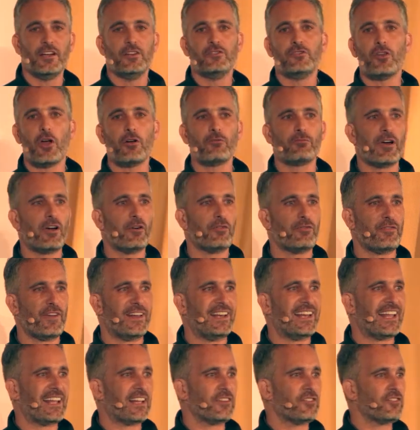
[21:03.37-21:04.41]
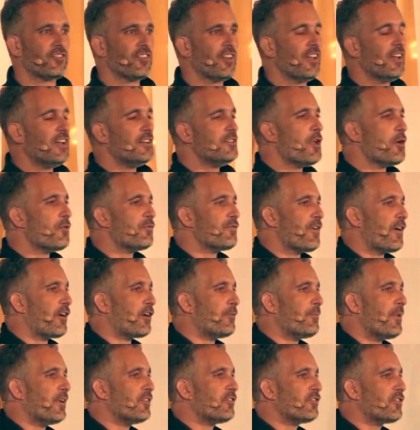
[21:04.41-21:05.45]
No real feelings, no
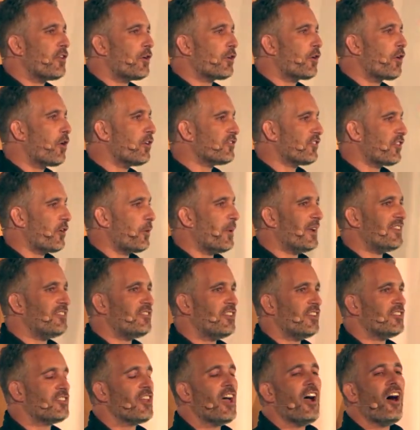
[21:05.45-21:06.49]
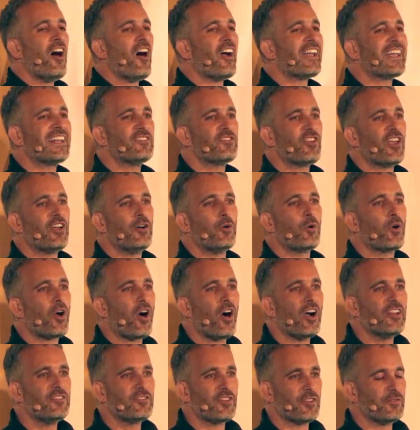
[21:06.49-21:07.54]
pheromones, no consequences. I can say all
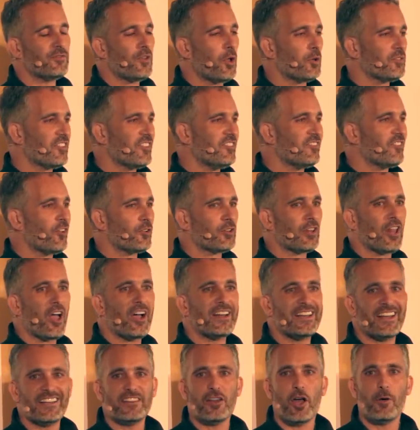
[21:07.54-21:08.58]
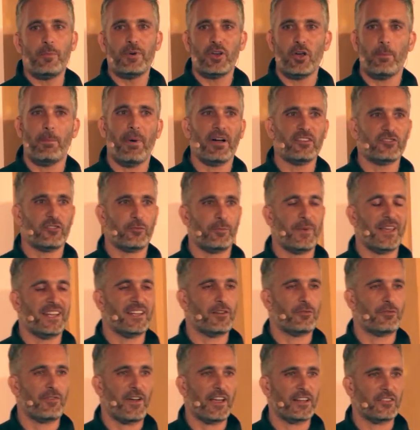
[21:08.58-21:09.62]
kinds of nonsense online and nobody will punch me in
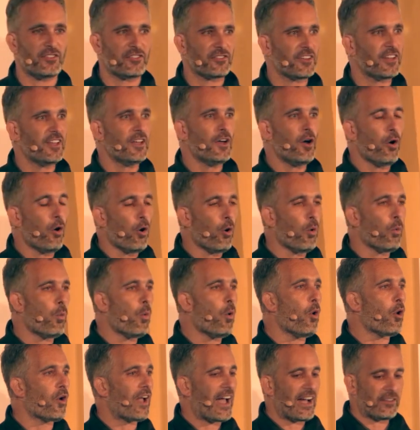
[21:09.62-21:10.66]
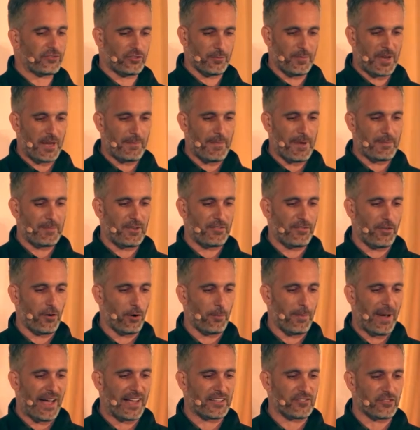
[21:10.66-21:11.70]
the face or walk out on me and make me feel
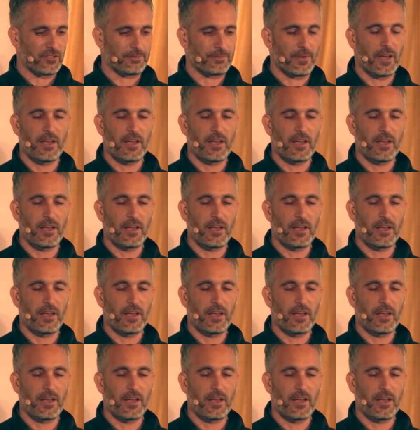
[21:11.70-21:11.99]
bad.